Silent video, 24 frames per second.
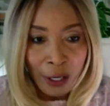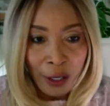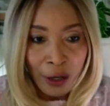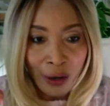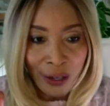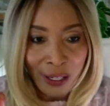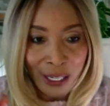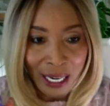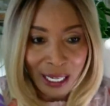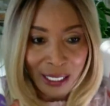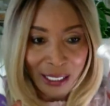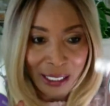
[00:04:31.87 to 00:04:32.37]

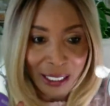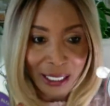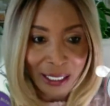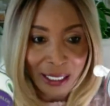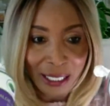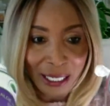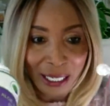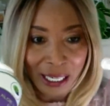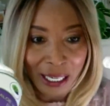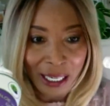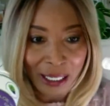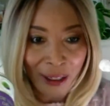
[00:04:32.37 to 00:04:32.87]
you're
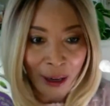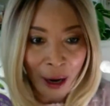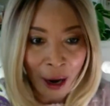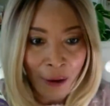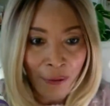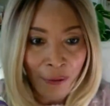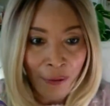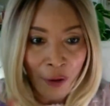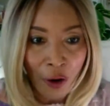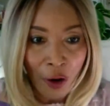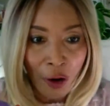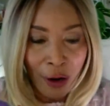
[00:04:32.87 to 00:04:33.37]
getting it
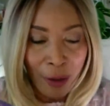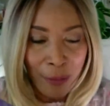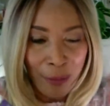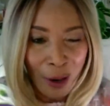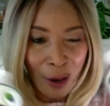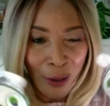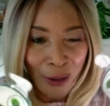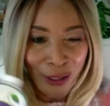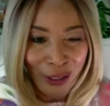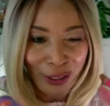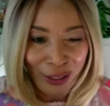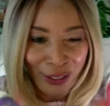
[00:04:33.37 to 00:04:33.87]
for
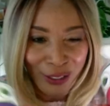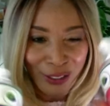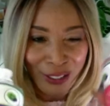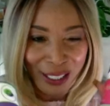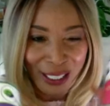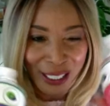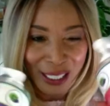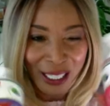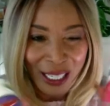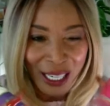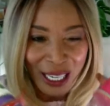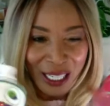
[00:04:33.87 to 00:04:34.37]
about
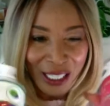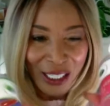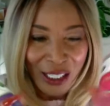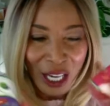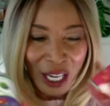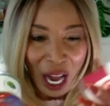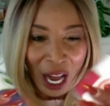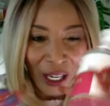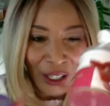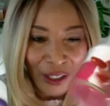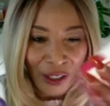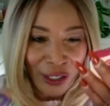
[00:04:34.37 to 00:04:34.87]
$30
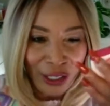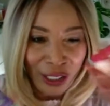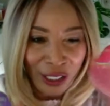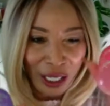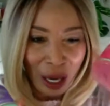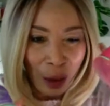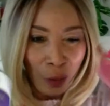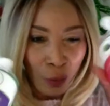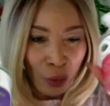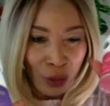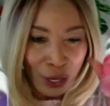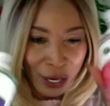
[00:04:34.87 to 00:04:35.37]

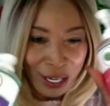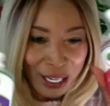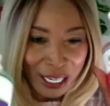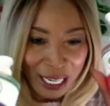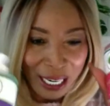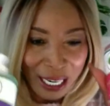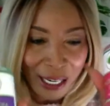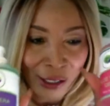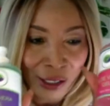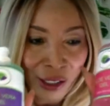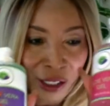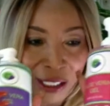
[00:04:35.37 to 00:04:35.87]
somewhere
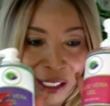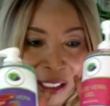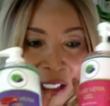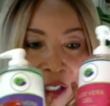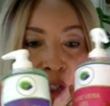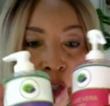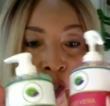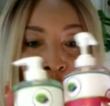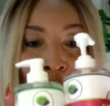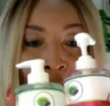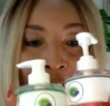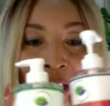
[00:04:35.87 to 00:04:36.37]
there. So it's
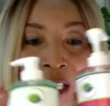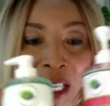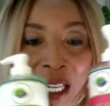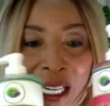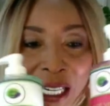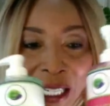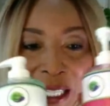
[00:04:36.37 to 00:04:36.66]
a good